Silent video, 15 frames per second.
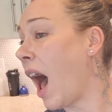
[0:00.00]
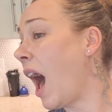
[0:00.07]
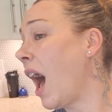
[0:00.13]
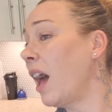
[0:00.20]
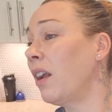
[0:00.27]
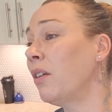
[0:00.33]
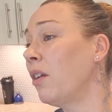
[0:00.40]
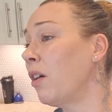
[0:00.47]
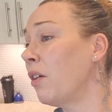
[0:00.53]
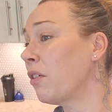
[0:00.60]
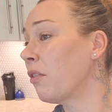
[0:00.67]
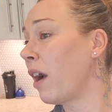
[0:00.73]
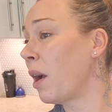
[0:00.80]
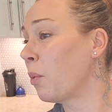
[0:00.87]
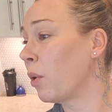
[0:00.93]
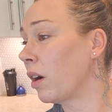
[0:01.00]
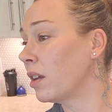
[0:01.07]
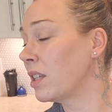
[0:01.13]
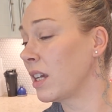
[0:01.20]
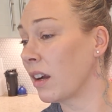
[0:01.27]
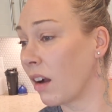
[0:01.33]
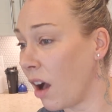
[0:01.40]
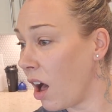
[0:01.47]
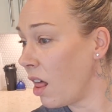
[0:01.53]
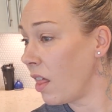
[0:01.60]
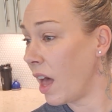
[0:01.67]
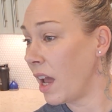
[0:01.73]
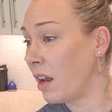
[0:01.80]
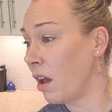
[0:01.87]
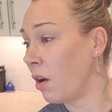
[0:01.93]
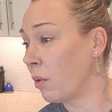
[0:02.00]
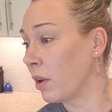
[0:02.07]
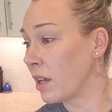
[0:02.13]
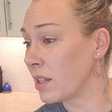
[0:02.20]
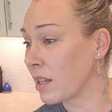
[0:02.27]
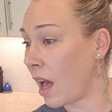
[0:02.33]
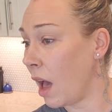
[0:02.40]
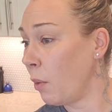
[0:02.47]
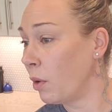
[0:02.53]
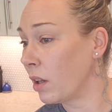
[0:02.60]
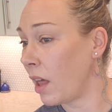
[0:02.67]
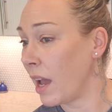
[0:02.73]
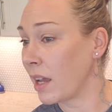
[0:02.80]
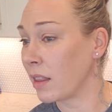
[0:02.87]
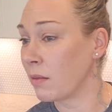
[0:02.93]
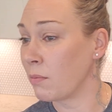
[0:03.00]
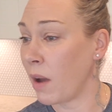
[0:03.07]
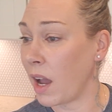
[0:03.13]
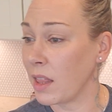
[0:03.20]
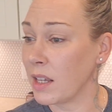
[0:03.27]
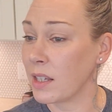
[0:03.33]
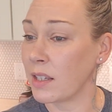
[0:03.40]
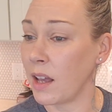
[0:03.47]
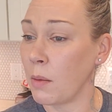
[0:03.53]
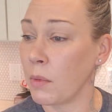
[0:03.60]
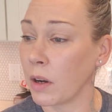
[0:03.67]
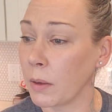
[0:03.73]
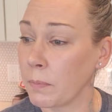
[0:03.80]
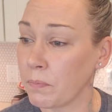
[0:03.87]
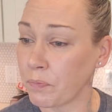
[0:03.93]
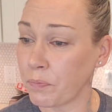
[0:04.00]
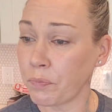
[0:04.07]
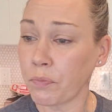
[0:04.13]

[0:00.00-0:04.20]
I don't know the right words here. All I know is I would like by this summer